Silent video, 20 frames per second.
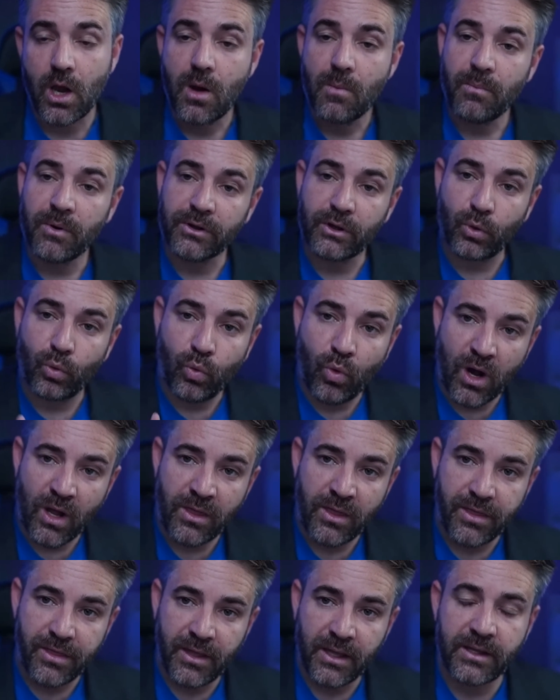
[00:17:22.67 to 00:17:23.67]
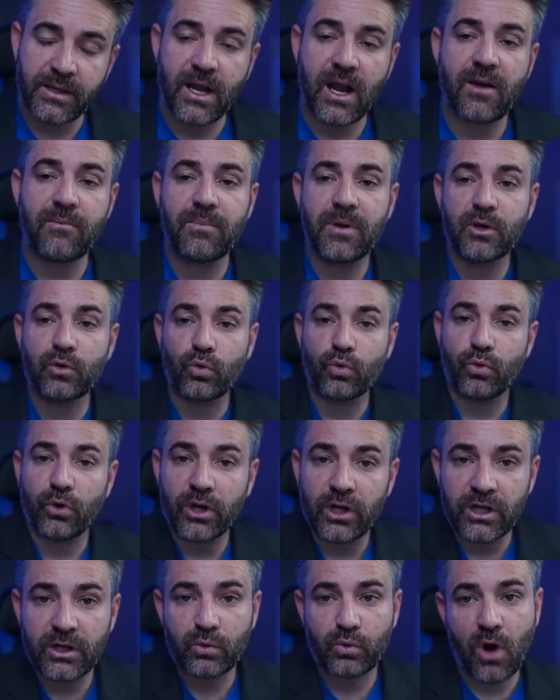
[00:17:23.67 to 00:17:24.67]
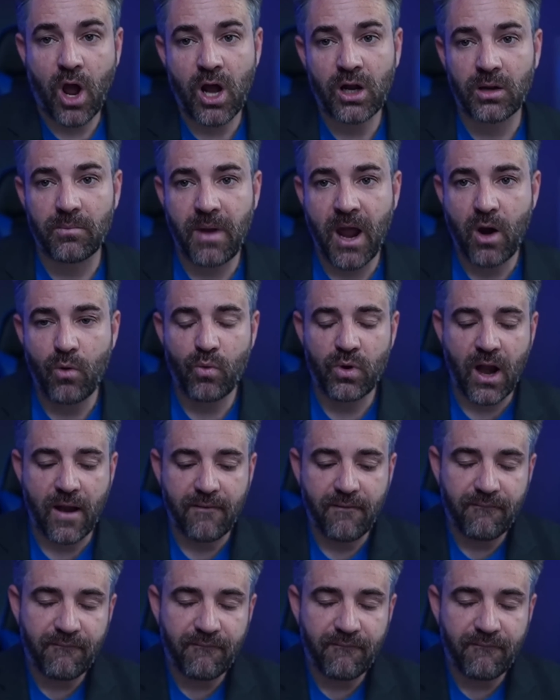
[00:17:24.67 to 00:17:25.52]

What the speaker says: But the one thing that I've been really wrong about when I